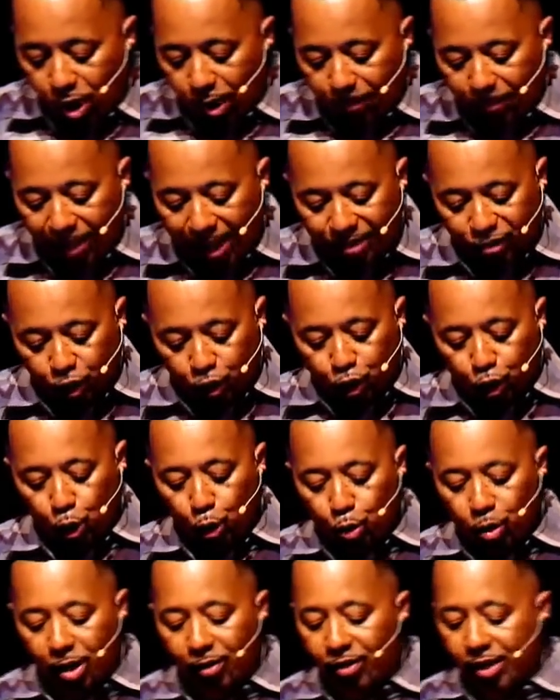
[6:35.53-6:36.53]
up as a
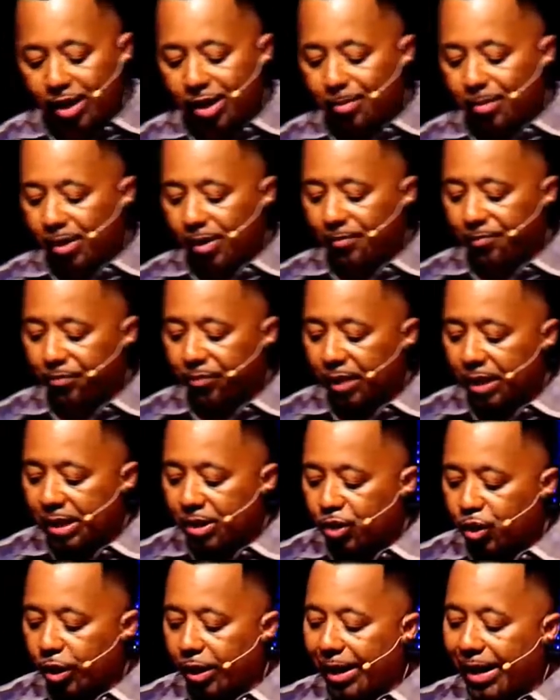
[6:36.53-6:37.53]
tool of the enemy
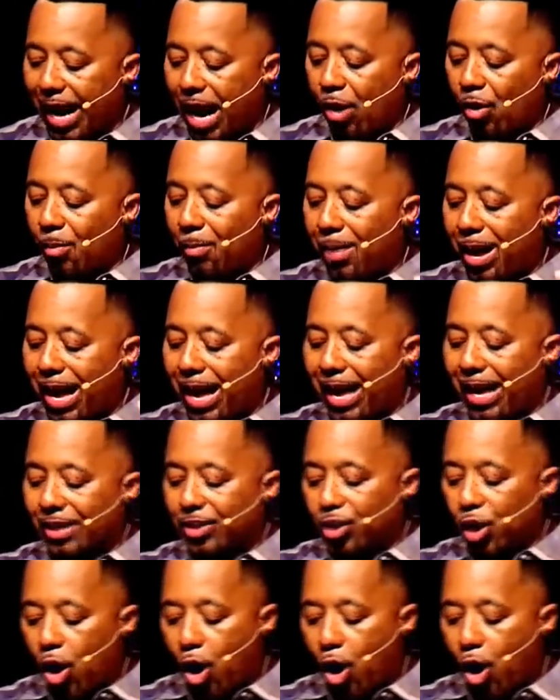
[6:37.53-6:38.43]
to get our minds